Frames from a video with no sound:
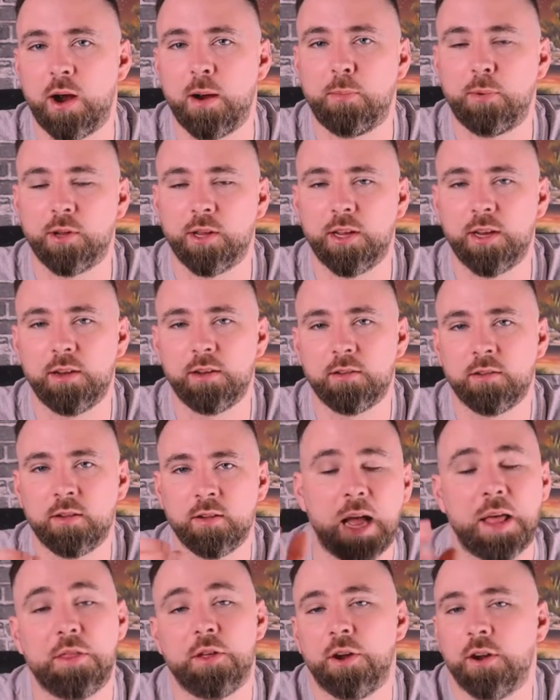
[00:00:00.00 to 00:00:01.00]
properly,
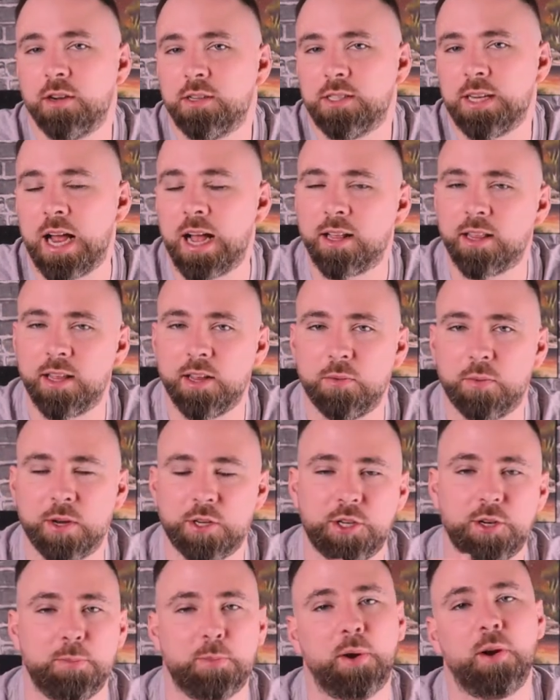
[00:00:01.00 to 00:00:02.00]
and they're exactly
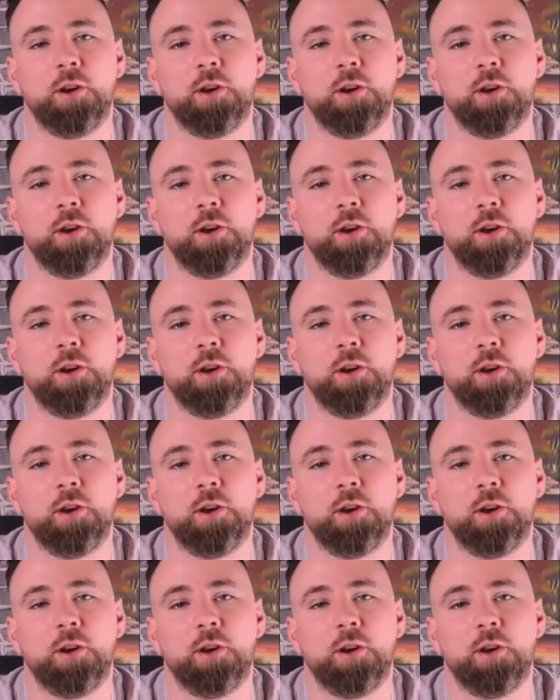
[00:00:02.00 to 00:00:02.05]
what you